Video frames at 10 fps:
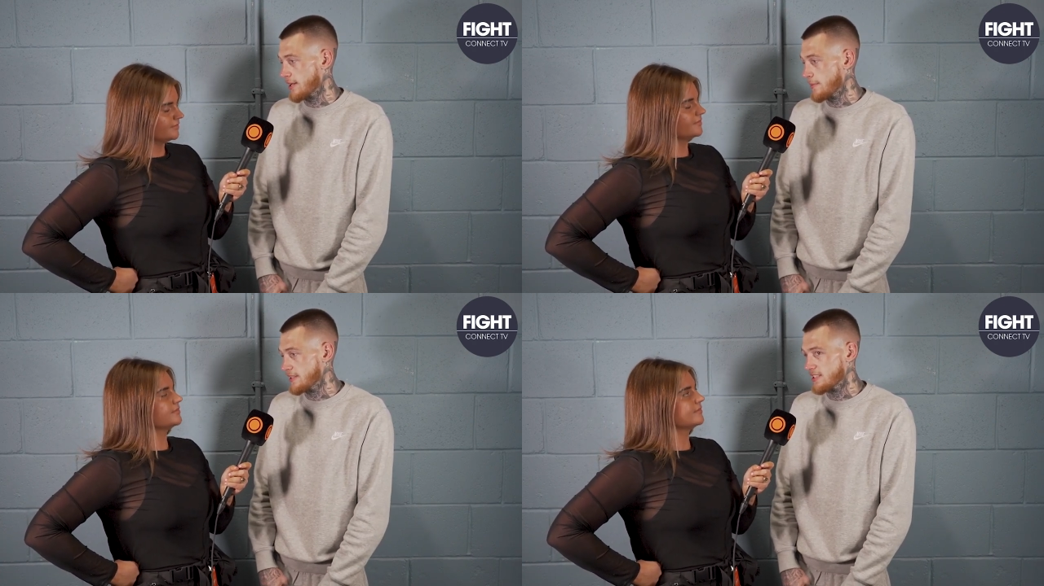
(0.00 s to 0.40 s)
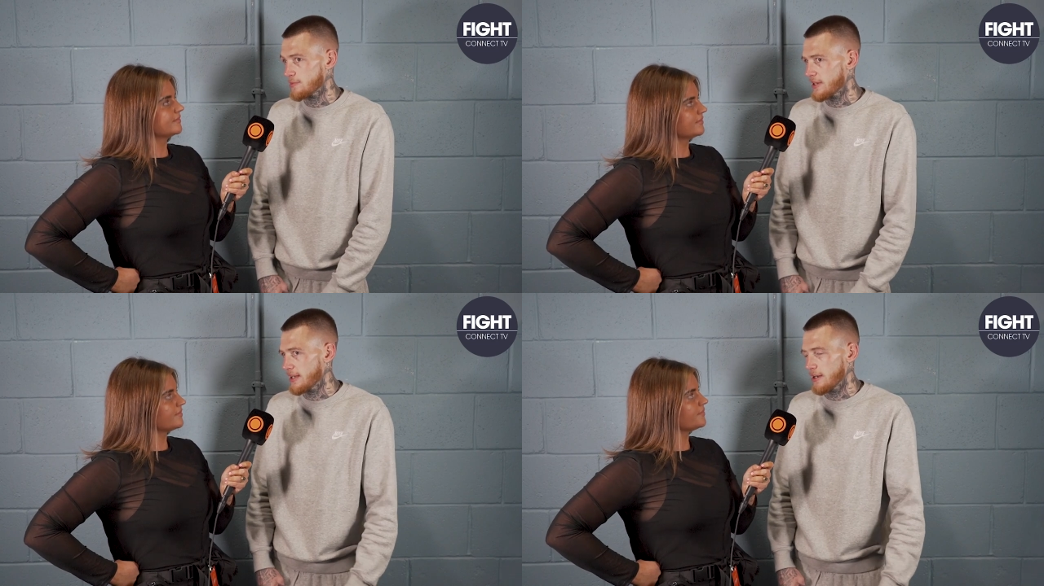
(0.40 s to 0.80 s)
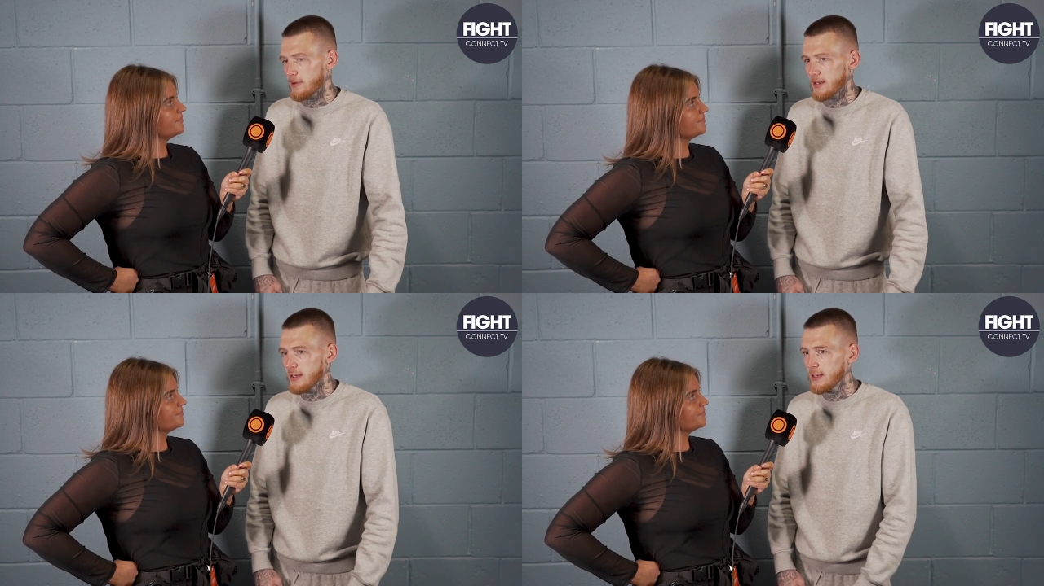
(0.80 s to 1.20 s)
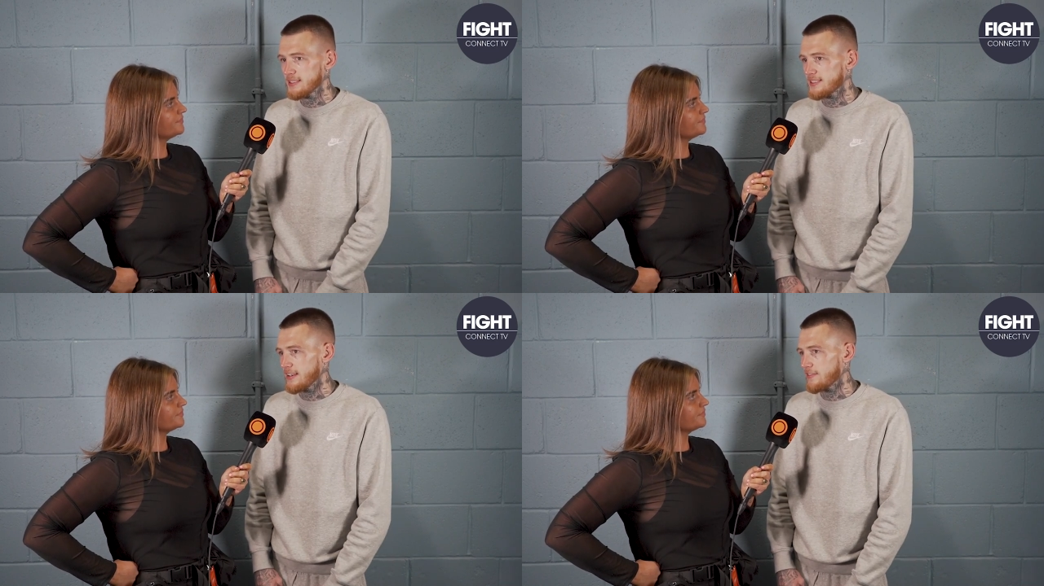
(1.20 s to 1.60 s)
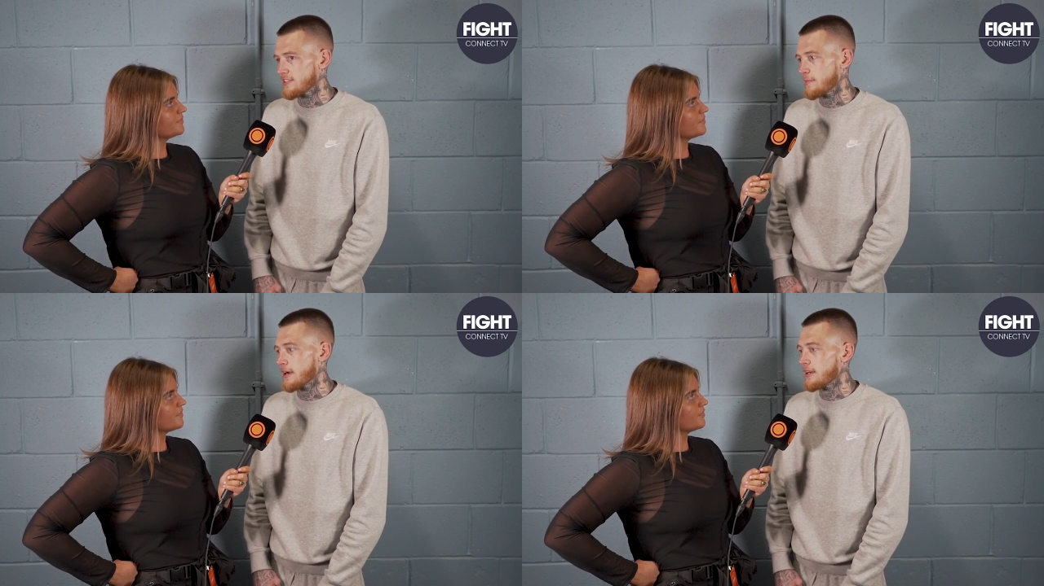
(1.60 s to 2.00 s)
Speaker 1: champions. He's been there with
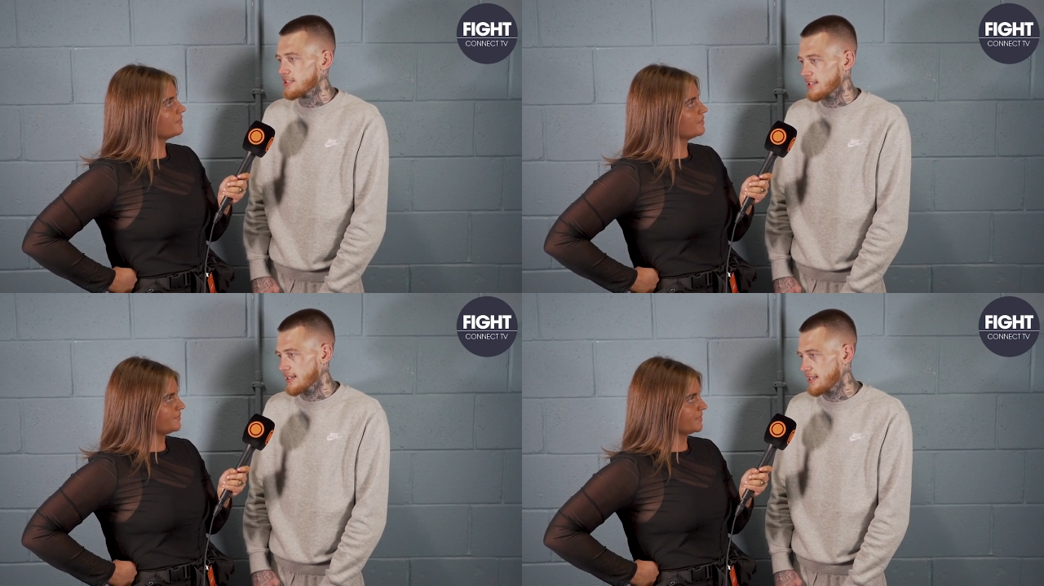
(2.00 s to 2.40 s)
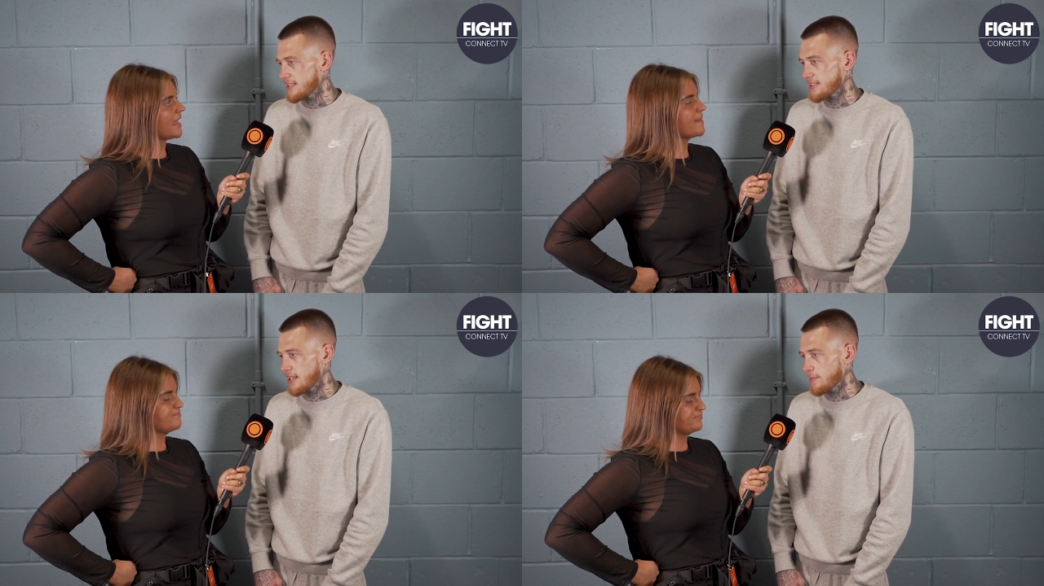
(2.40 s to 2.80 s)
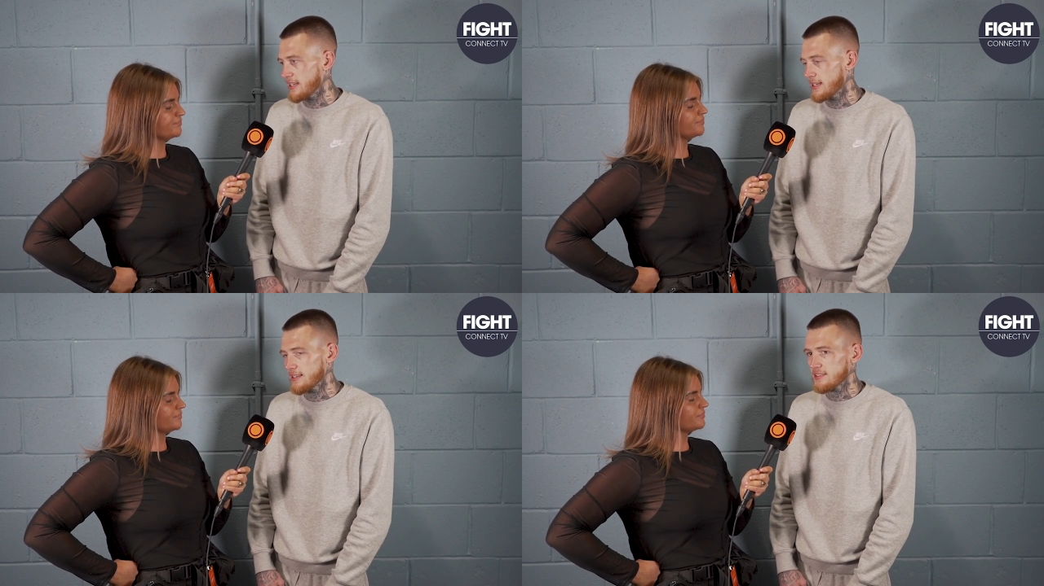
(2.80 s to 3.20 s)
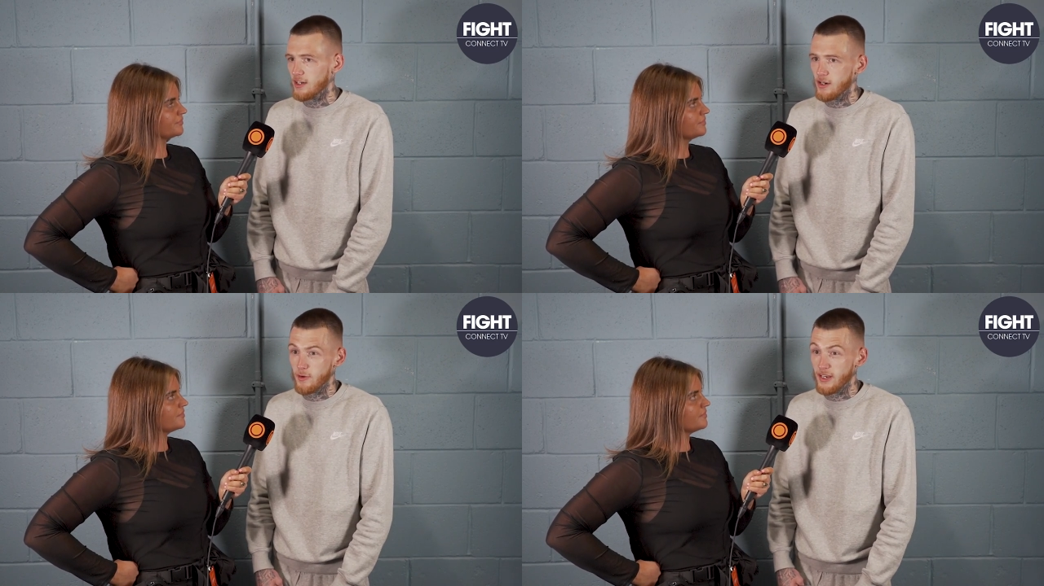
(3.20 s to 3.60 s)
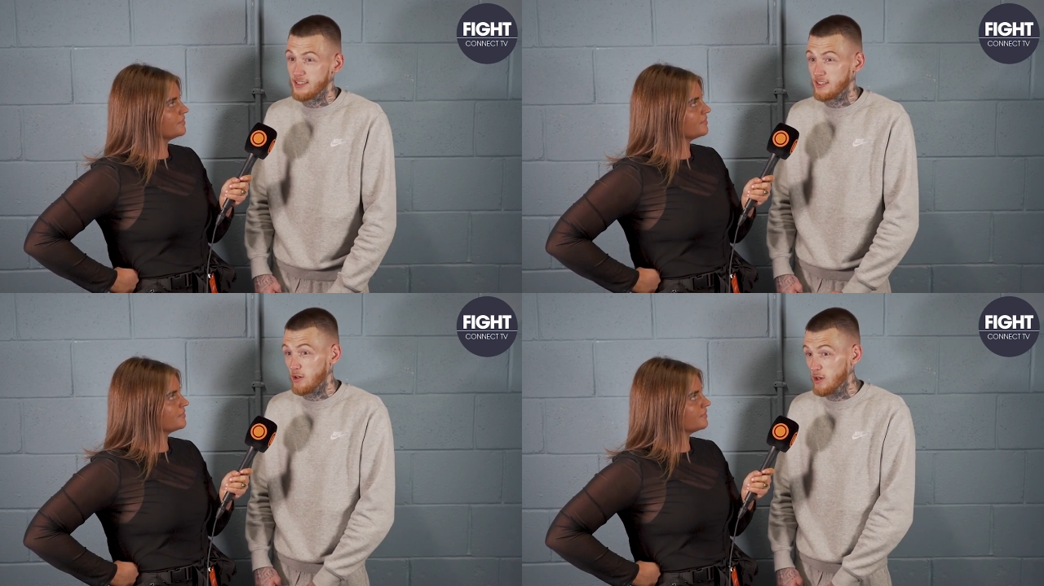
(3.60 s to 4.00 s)
Stevenson, Baron Check, Shelby, Scott
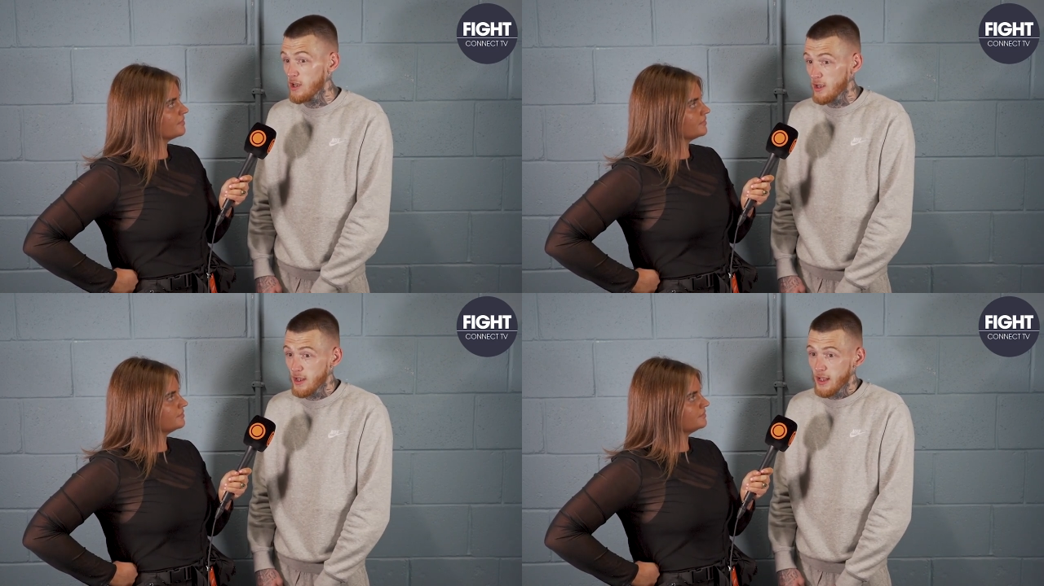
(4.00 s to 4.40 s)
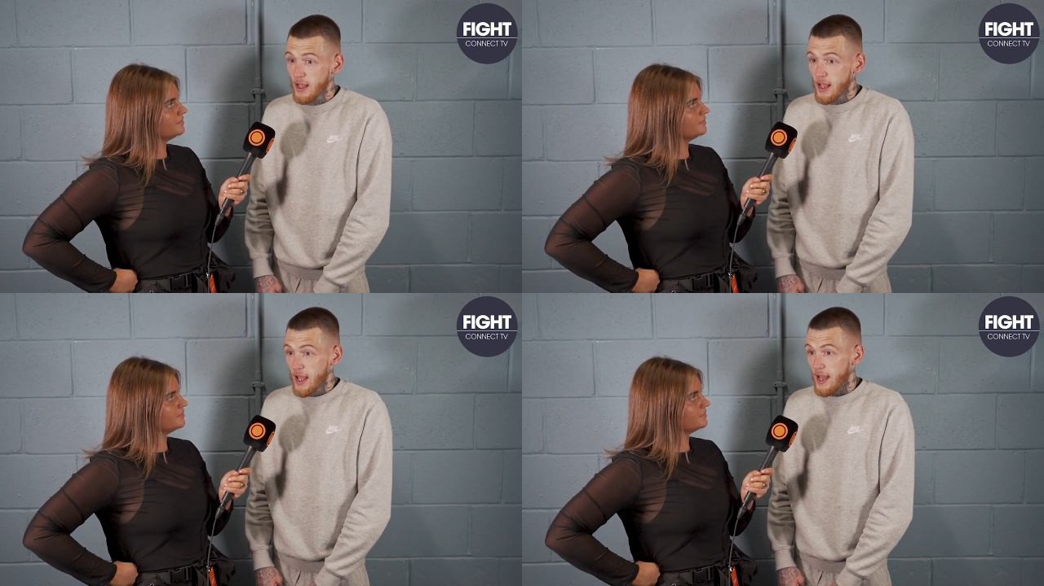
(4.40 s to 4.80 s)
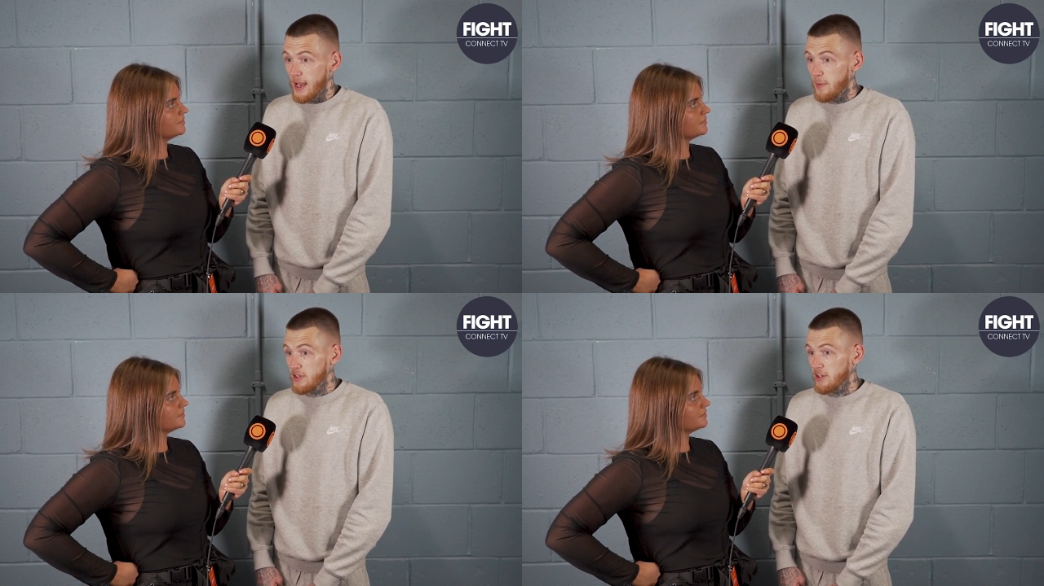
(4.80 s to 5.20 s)
Quigg. So we